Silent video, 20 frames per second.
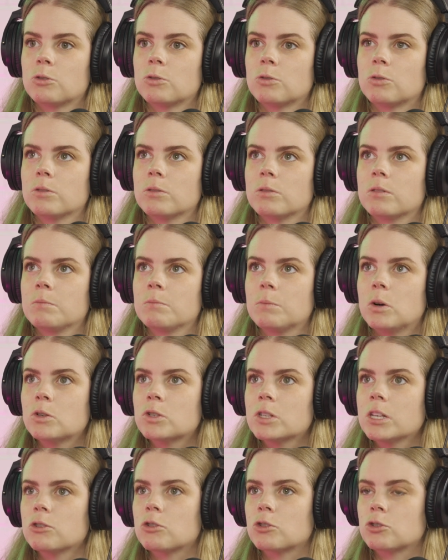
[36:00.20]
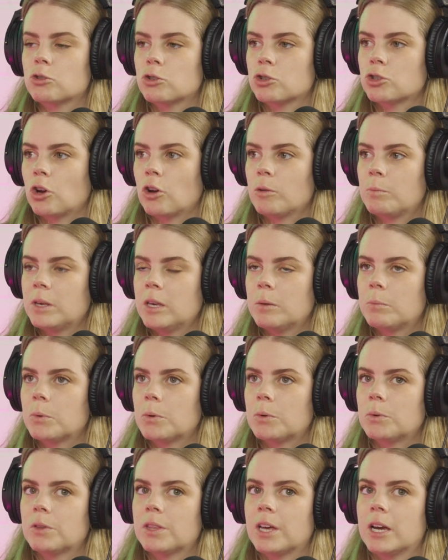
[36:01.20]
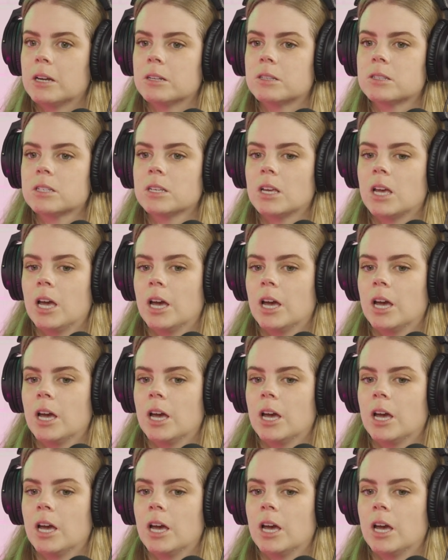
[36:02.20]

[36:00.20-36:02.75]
to mostly just to show people that